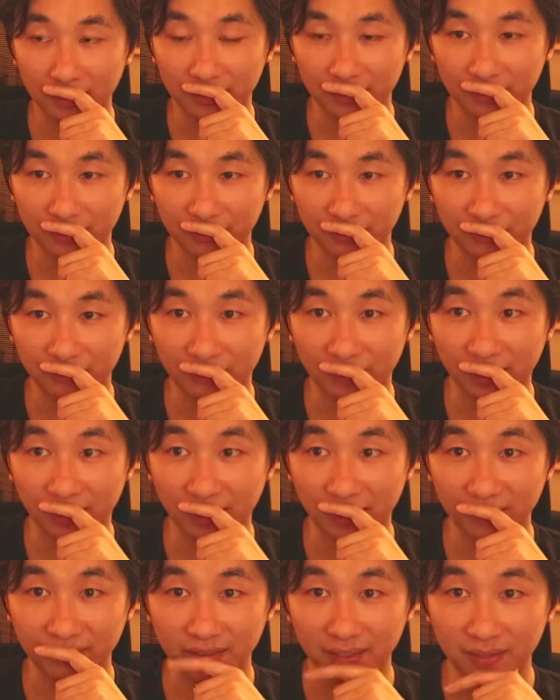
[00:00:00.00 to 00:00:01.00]
they go to
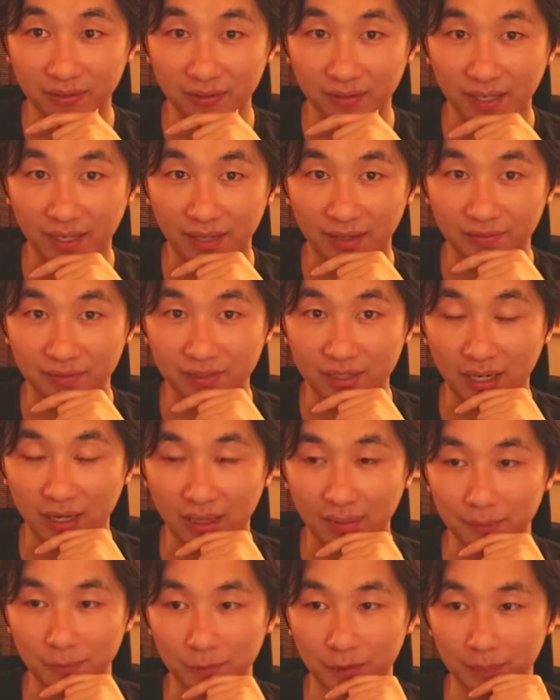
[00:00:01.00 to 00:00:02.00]
5. I know they have
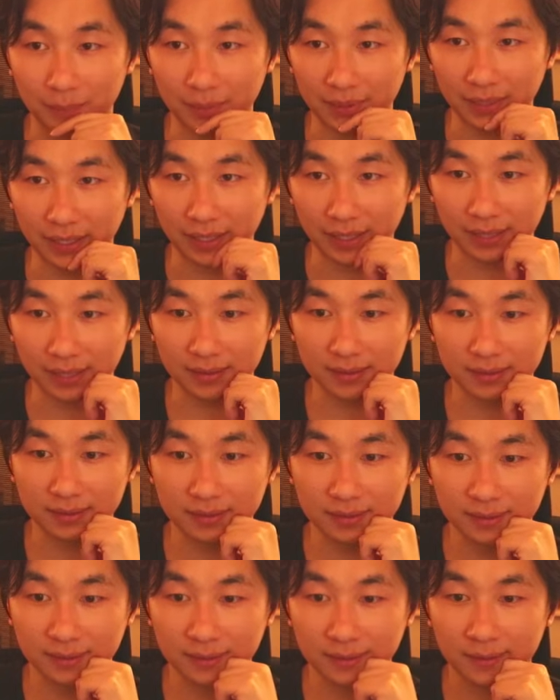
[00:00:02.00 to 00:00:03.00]
Time Warp in hand,
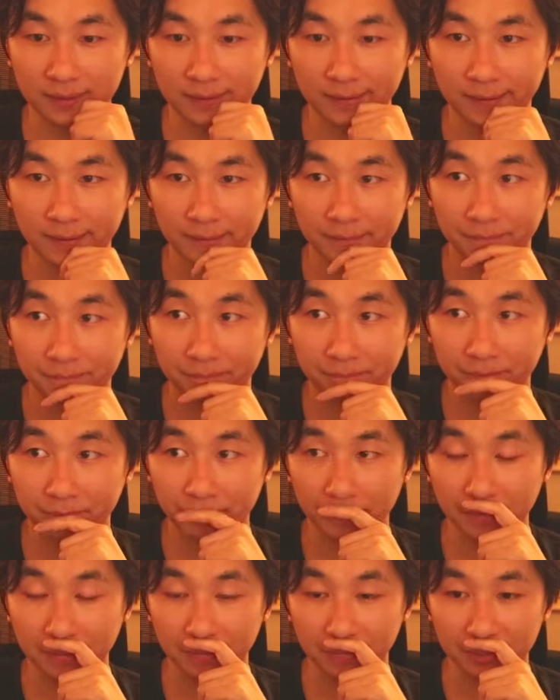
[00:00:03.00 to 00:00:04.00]

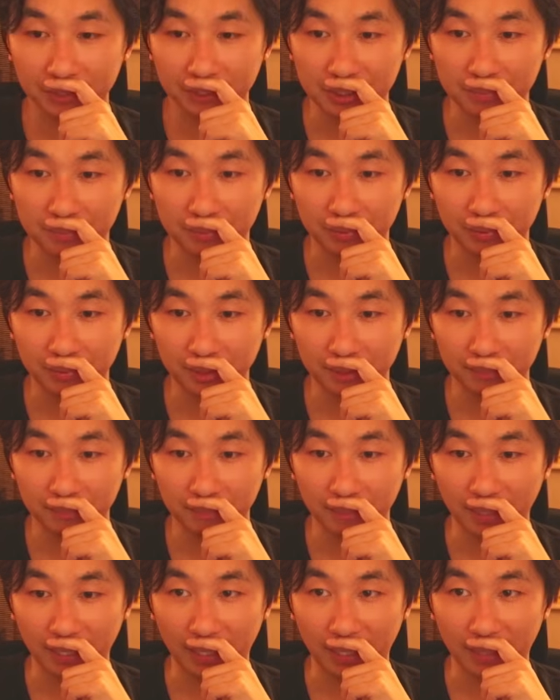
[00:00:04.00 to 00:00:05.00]
which is pretty
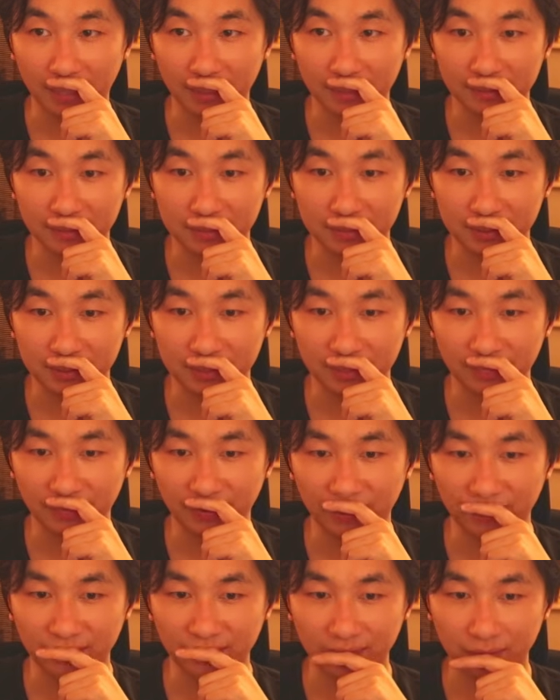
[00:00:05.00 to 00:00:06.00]
bad, especially if
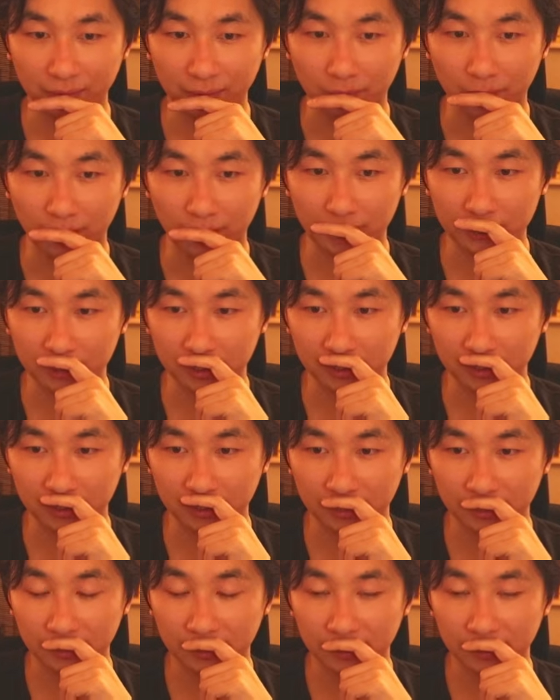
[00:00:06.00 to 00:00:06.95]
they have another Watcher.